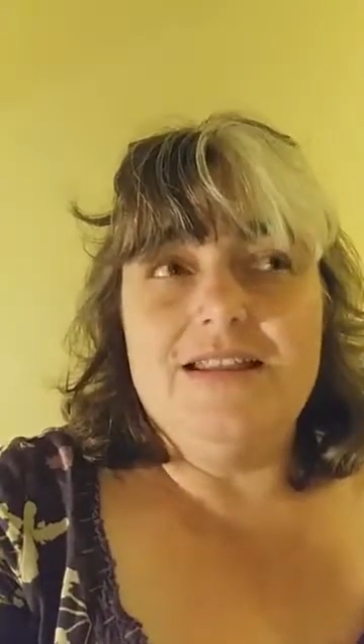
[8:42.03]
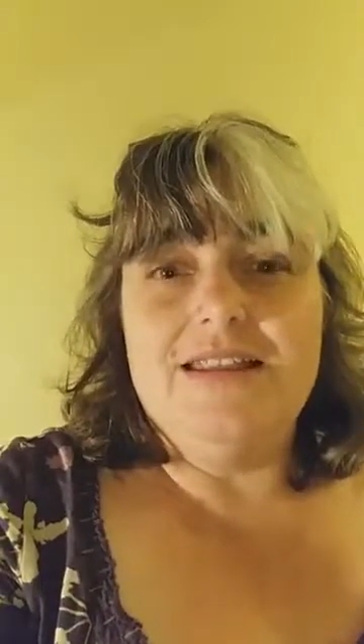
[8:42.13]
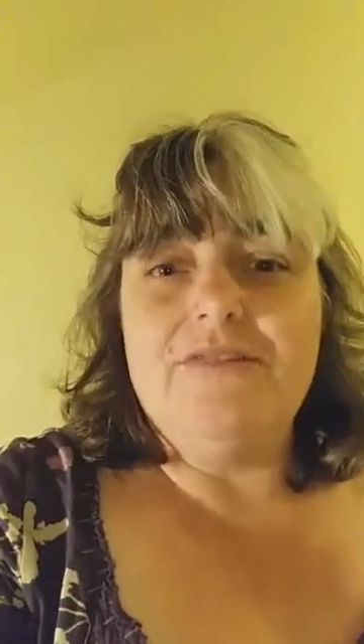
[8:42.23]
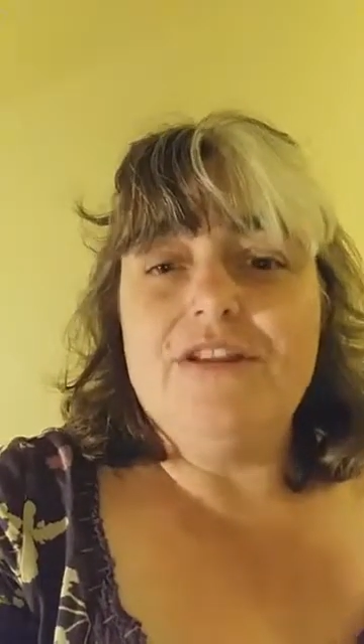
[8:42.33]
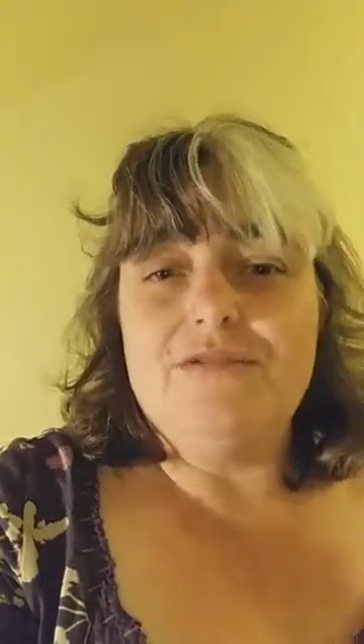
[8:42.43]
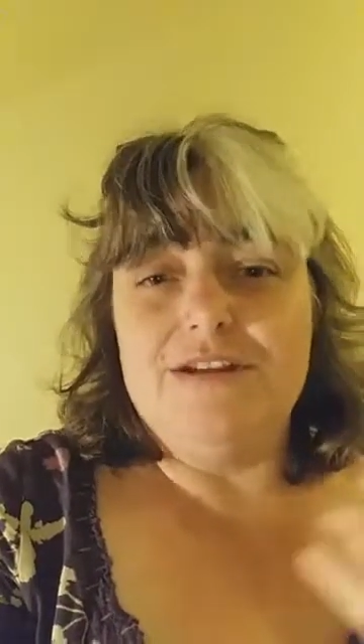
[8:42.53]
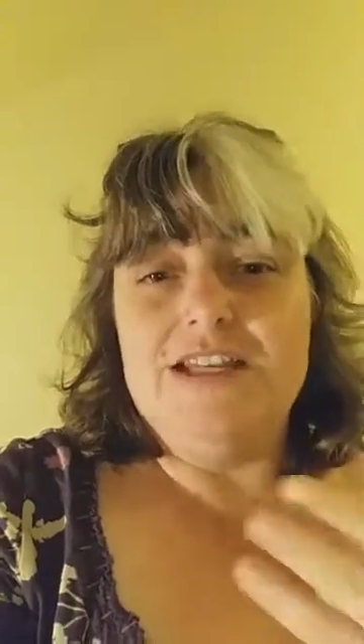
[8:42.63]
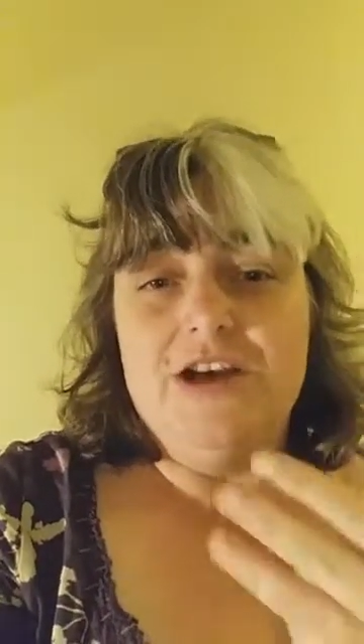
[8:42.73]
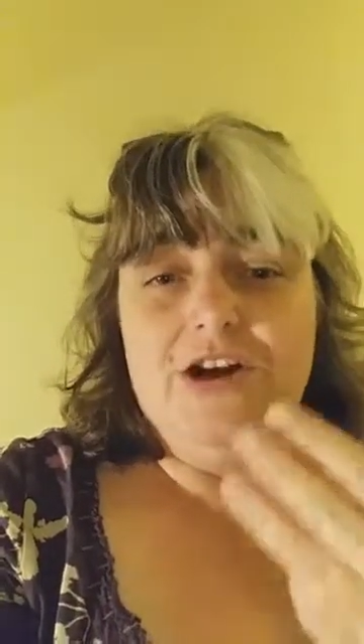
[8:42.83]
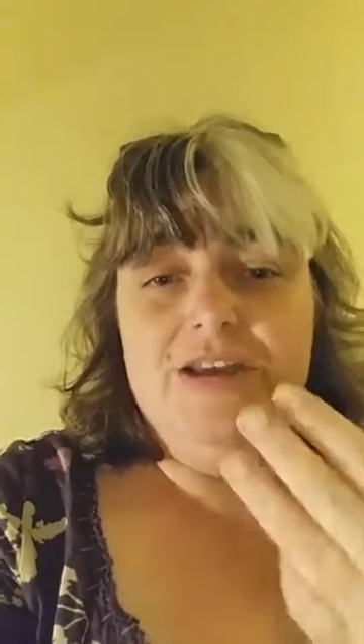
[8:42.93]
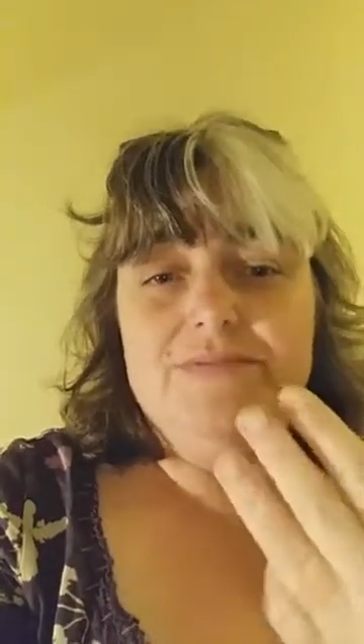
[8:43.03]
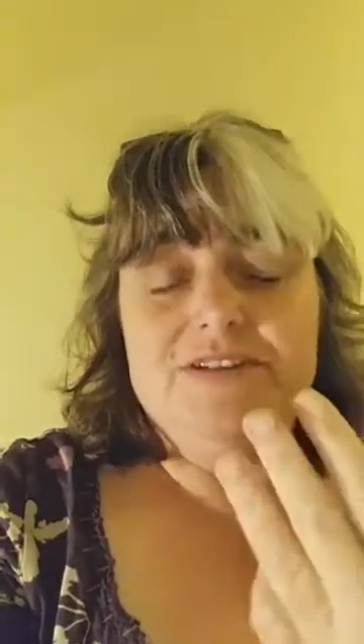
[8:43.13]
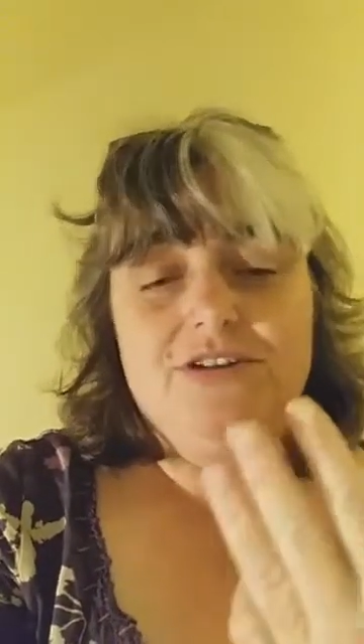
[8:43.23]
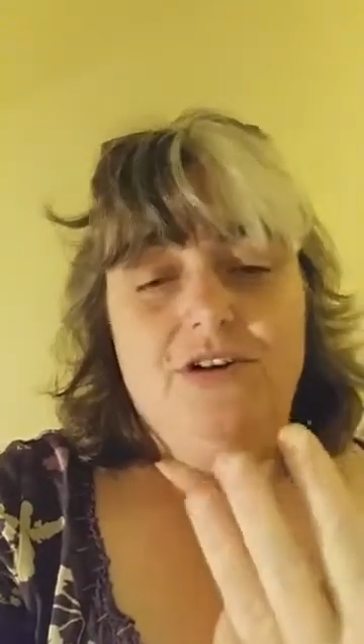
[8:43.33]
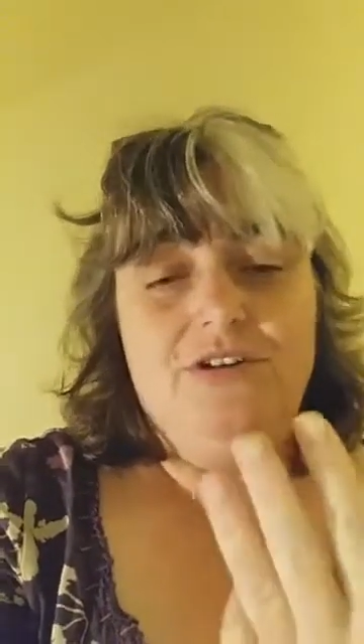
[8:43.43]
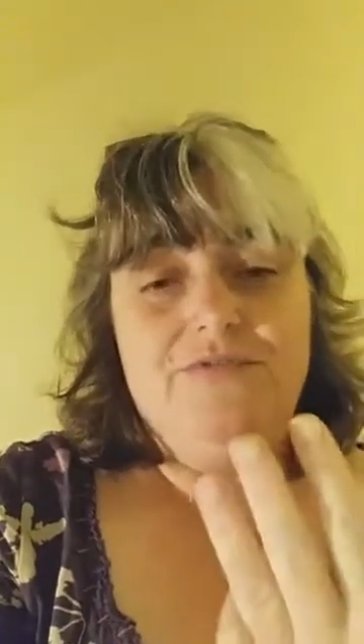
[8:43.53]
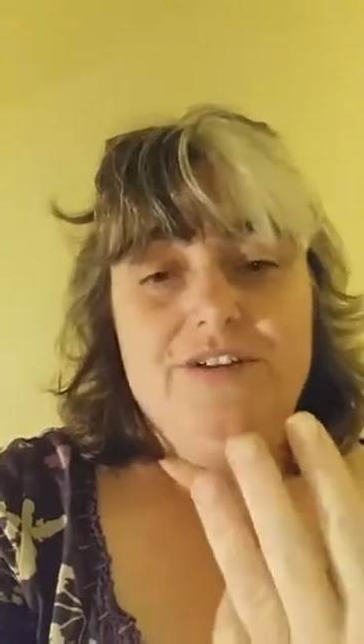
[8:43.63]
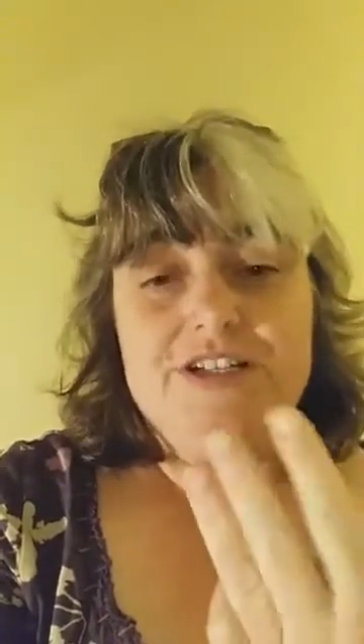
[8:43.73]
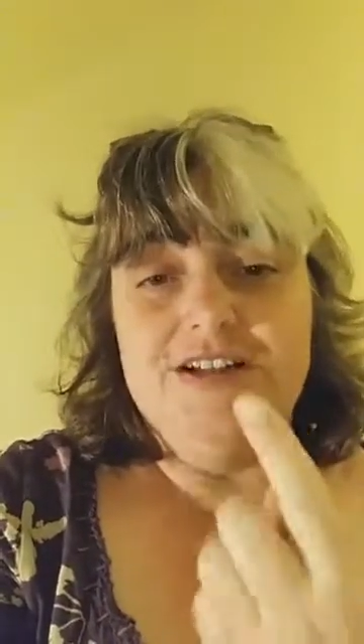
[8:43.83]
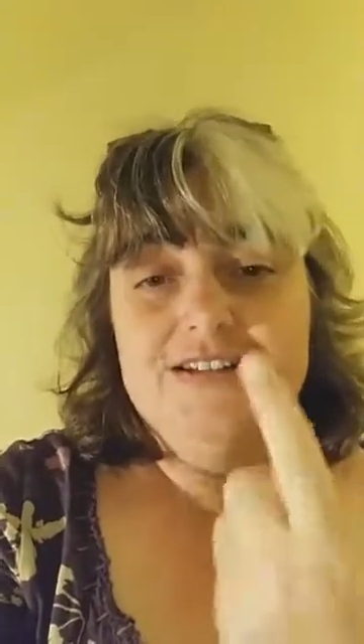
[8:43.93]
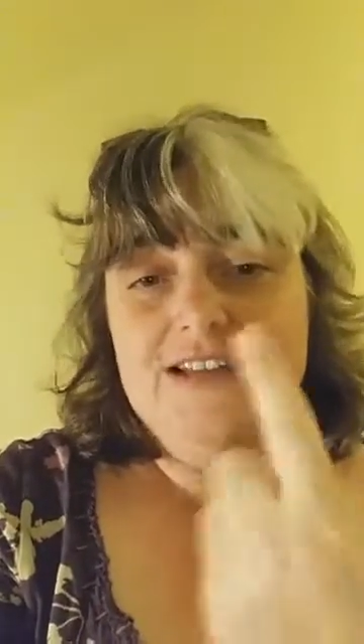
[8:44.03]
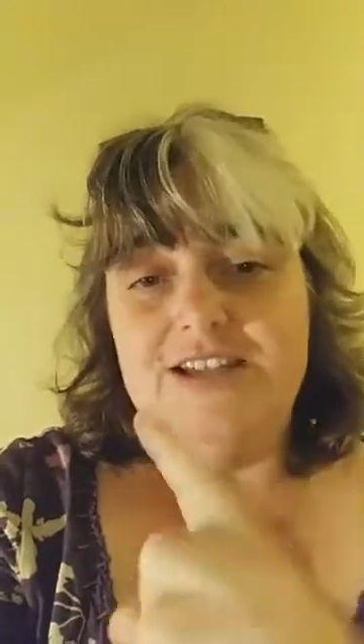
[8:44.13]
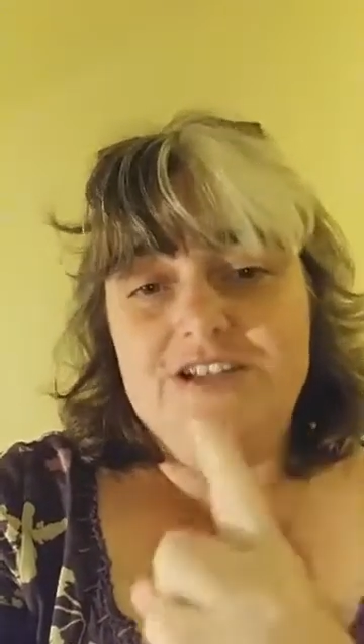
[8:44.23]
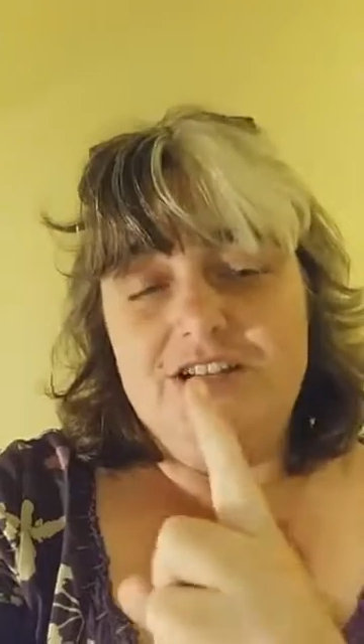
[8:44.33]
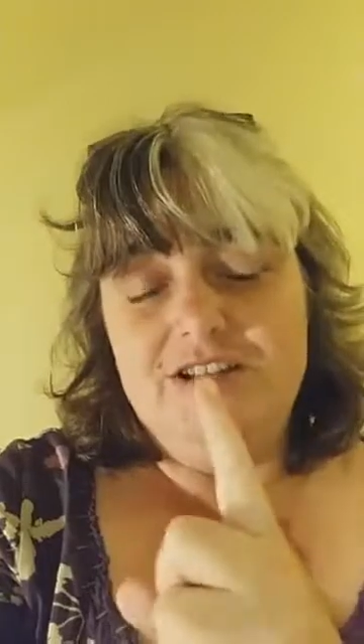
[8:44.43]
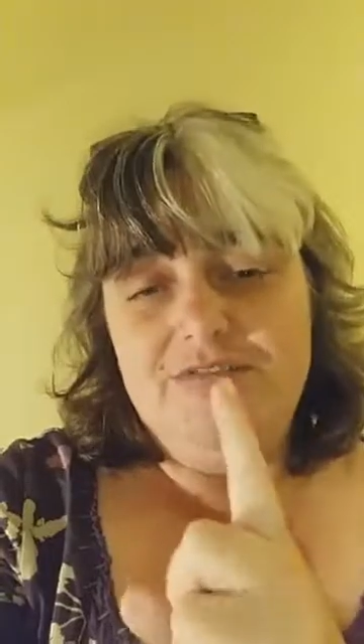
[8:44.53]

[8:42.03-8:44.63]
are 3 types of visualization.